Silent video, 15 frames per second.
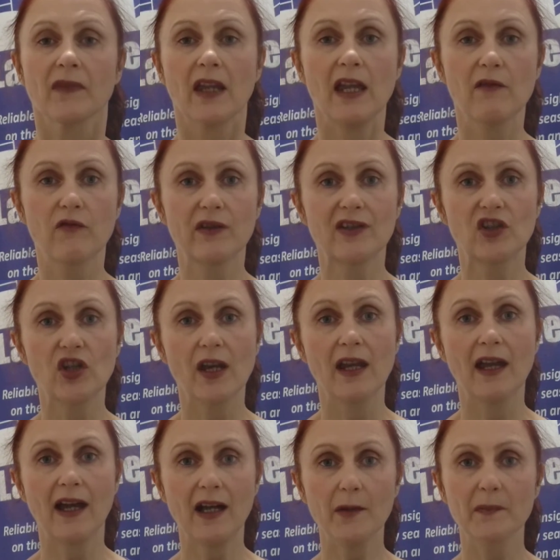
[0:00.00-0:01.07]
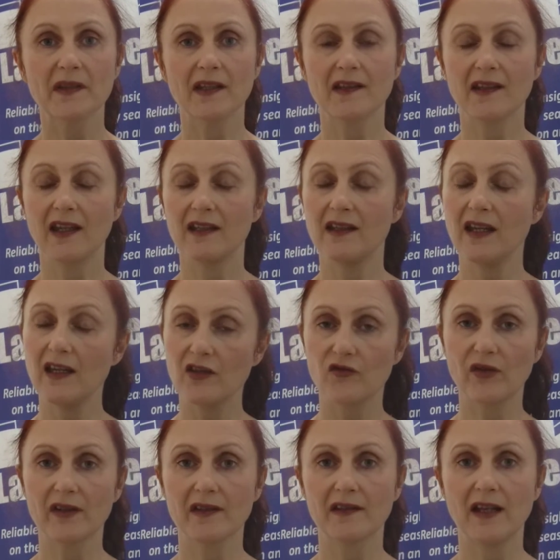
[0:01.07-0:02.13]
every share helps us get
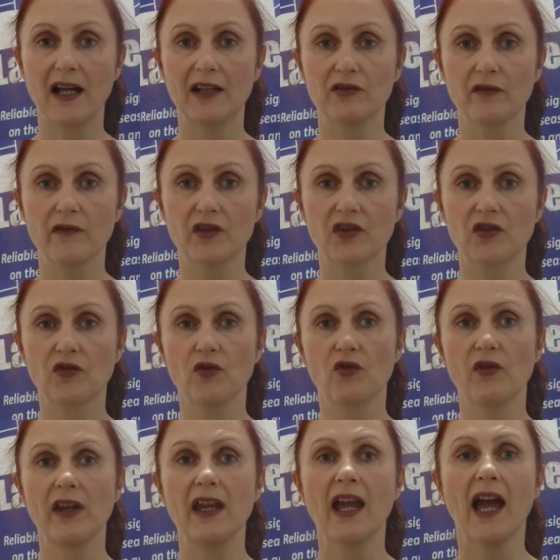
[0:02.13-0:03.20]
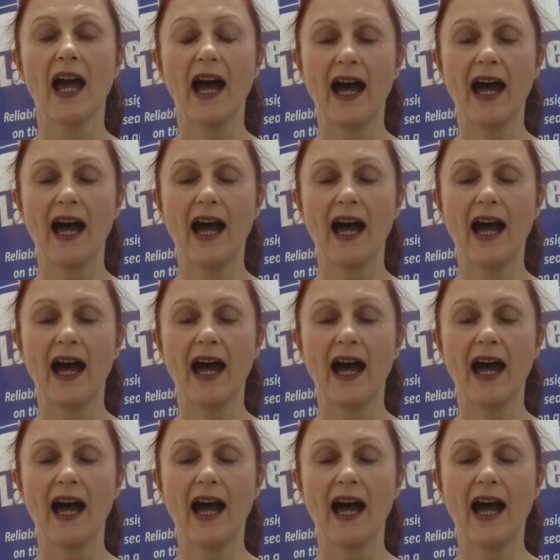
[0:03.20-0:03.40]
Israel's side of the story